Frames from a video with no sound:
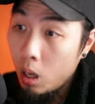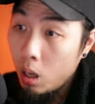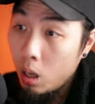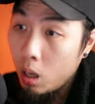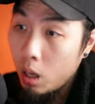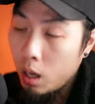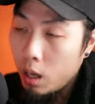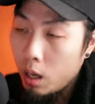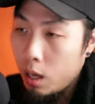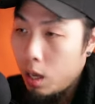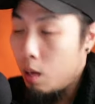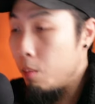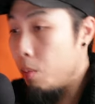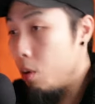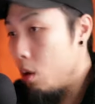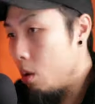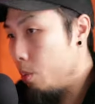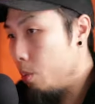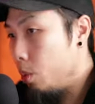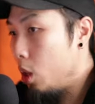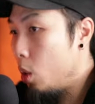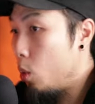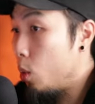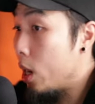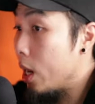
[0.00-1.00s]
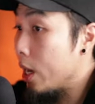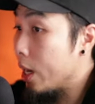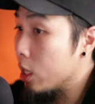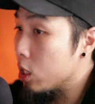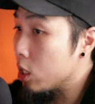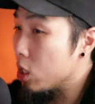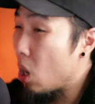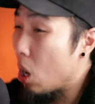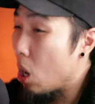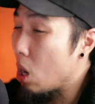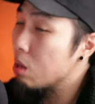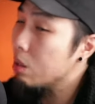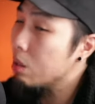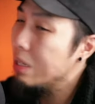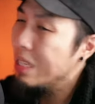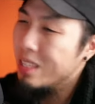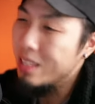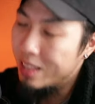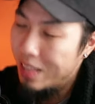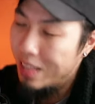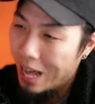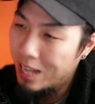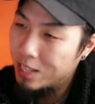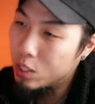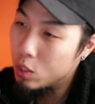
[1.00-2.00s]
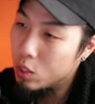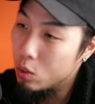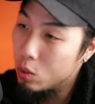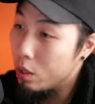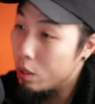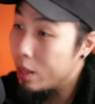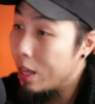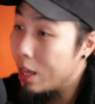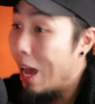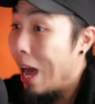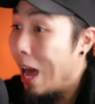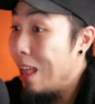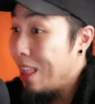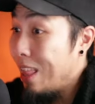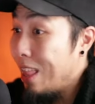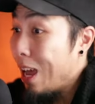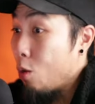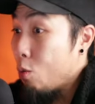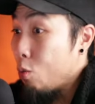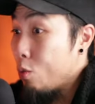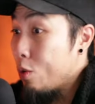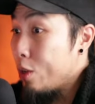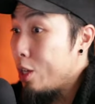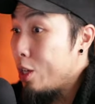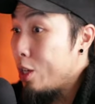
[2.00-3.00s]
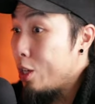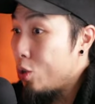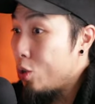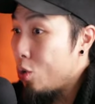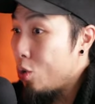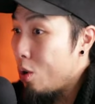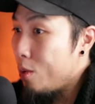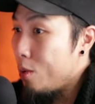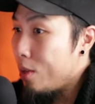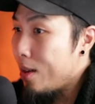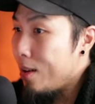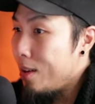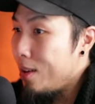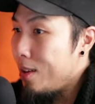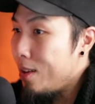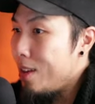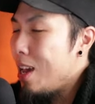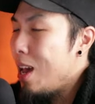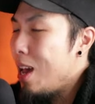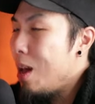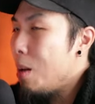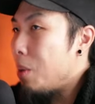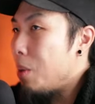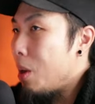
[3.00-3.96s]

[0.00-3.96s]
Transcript: and purple and when it gets dark. That's the only thing I like. I really enjoy without it.